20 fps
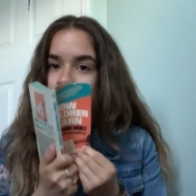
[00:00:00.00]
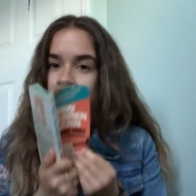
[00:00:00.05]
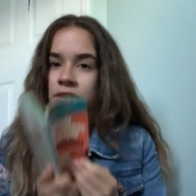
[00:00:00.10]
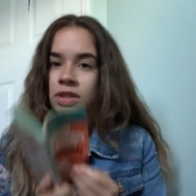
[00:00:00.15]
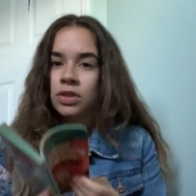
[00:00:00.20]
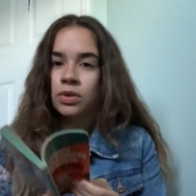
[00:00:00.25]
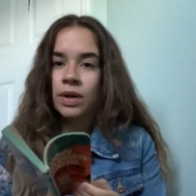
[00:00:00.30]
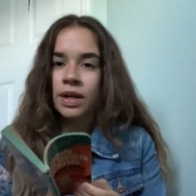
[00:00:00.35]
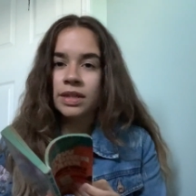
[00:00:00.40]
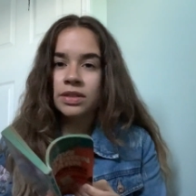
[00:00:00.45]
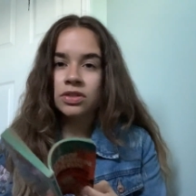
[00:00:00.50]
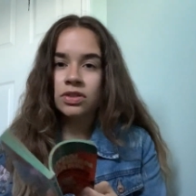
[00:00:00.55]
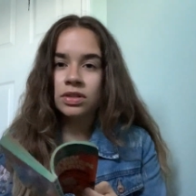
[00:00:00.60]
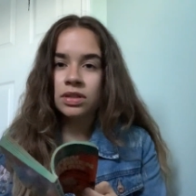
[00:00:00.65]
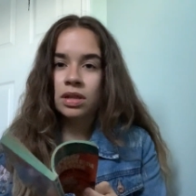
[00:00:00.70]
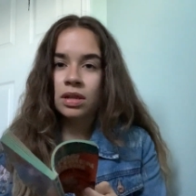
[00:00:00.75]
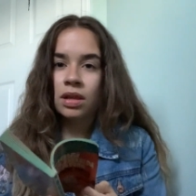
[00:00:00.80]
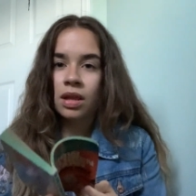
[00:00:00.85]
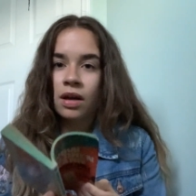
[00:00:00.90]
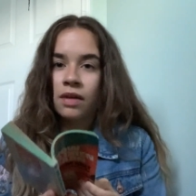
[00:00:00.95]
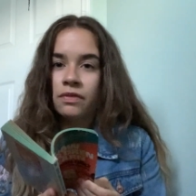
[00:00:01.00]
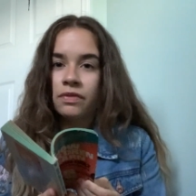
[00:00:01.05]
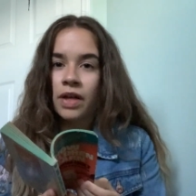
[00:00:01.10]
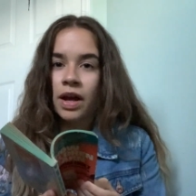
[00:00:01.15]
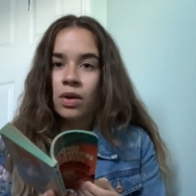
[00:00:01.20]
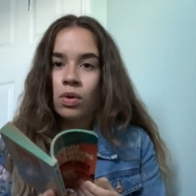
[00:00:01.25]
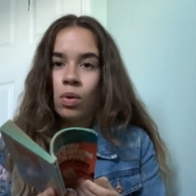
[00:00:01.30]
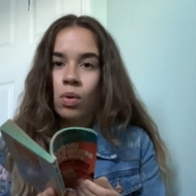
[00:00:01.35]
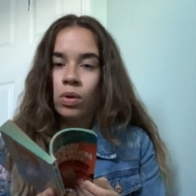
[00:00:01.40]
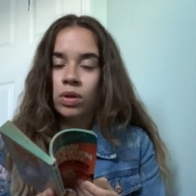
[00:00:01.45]
Do you guys just love
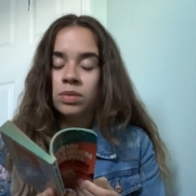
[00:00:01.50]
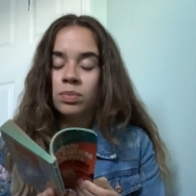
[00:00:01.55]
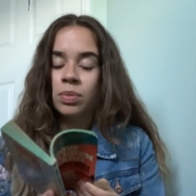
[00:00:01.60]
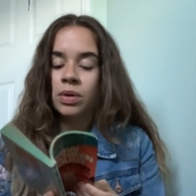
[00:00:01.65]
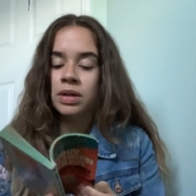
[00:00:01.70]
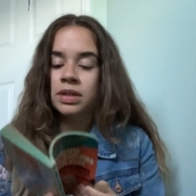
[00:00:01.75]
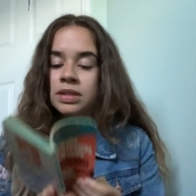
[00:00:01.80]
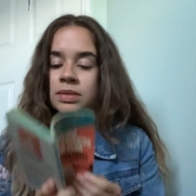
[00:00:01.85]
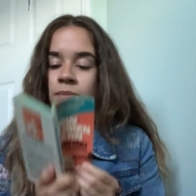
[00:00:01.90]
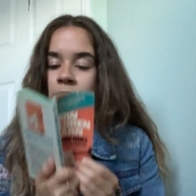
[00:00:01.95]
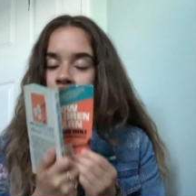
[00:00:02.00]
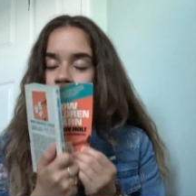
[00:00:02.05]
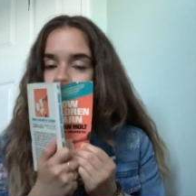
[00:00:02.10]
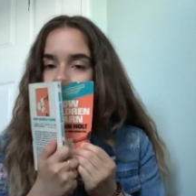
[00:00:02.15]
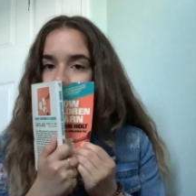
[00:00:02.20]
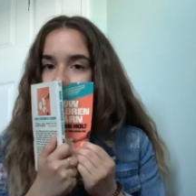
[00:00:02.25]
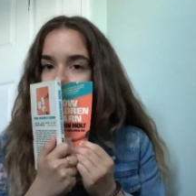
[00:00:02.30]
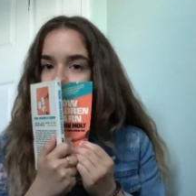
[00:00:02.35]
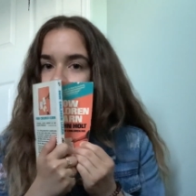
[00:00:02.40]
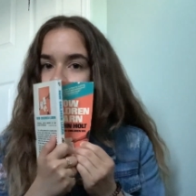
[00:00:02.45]
that old book smell?